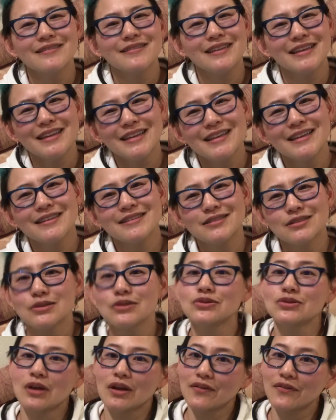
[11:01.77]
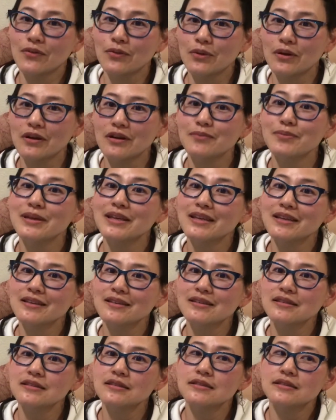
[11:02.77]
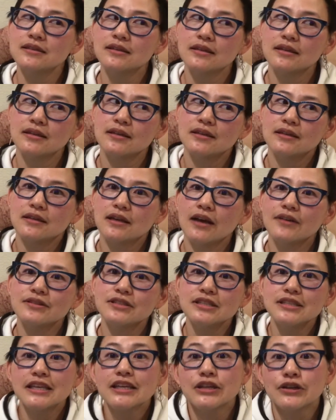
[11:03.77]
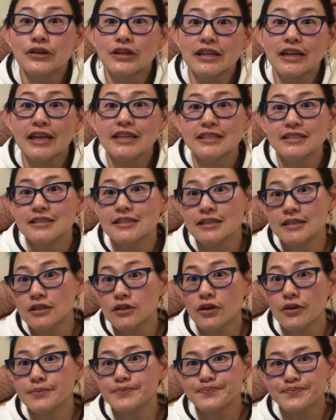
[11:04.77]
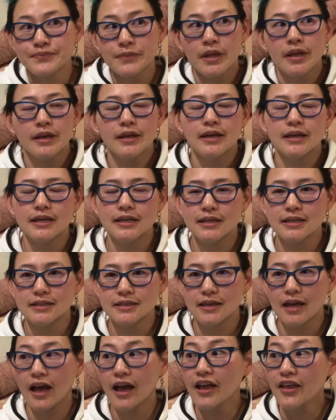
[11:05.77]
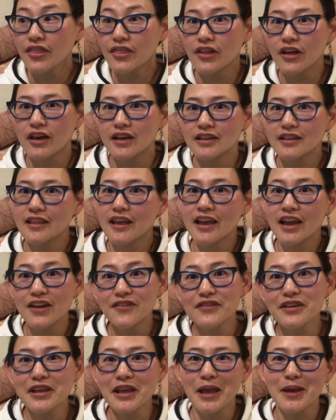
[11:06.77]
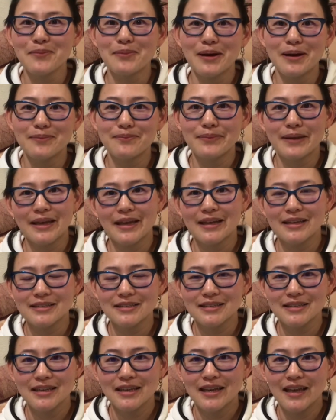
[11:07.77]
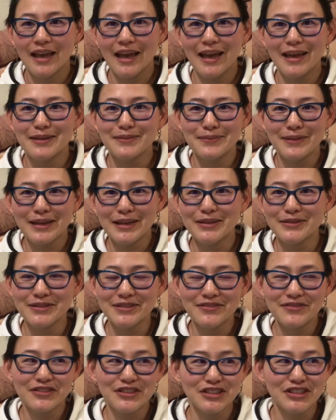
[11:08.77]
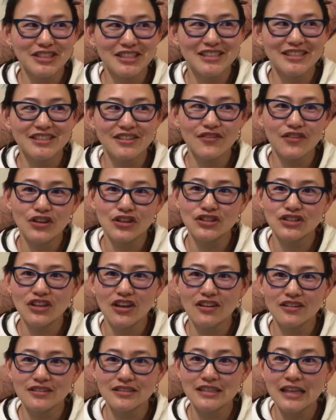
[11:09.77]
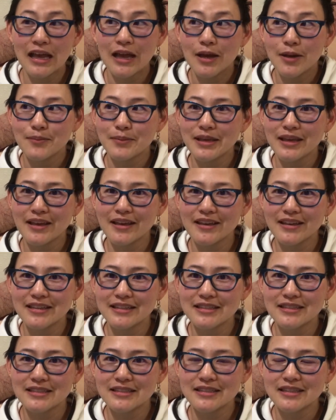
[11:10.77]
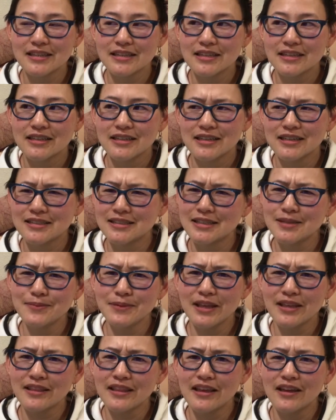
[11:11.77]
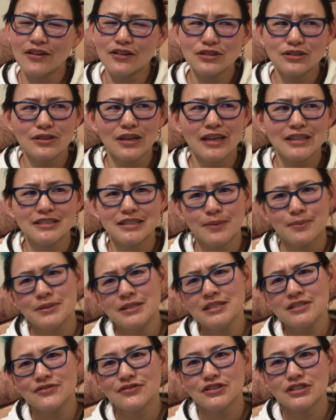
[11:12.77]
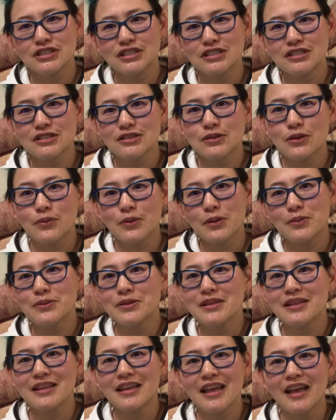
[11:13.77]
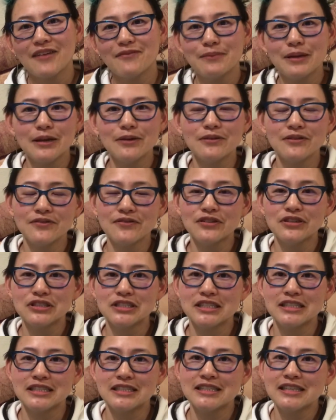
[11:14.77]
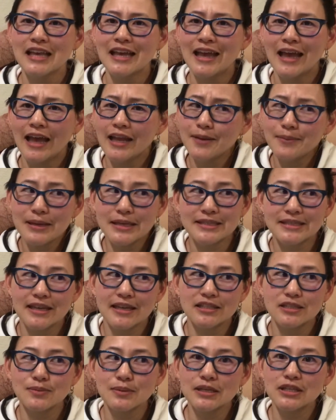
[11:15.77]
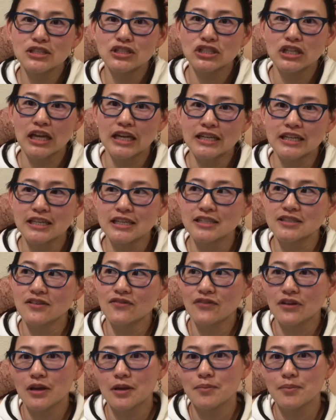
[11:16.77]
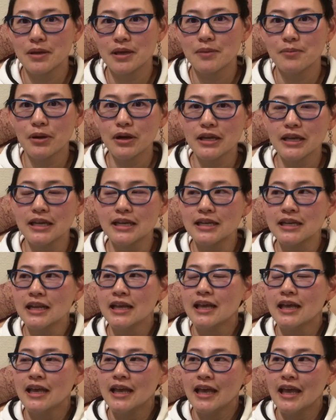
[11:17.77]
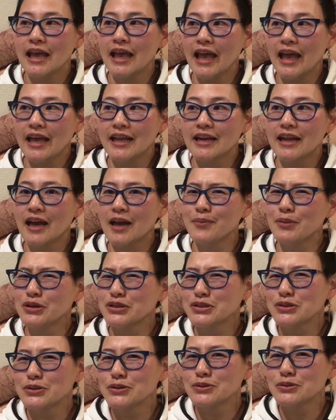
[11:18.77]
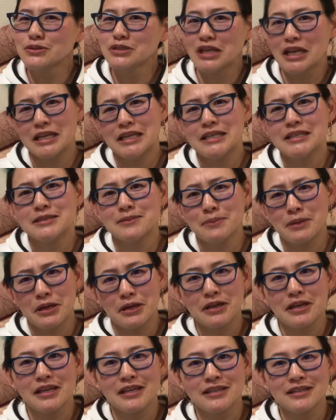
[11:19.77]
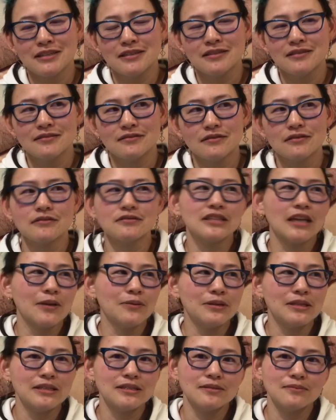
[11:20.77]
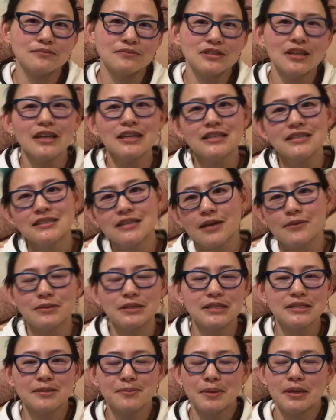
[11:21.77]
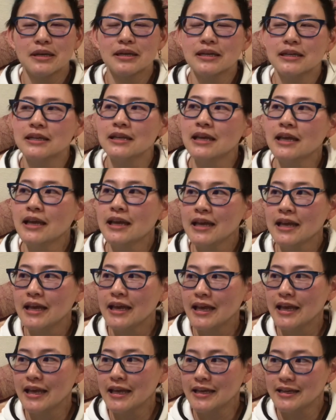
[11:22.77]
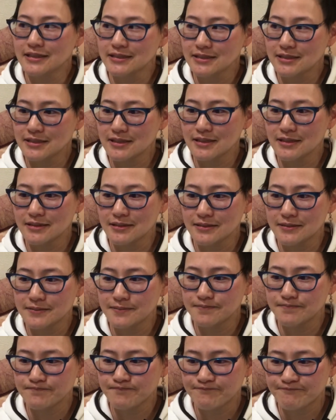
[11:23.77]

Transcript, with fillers: idiot is too strong of a word because I was just ignorant. I just didn't know. Uh, I thought that every K pop band had Mandarin versions of their songs because it seemed that they also had Japanese versions, so why wouldn't they have Mandarin versions? And it makes sense because China is a very big market. And I'm also Chinese American or Taiwanese, Chinese Taiwanese American and um,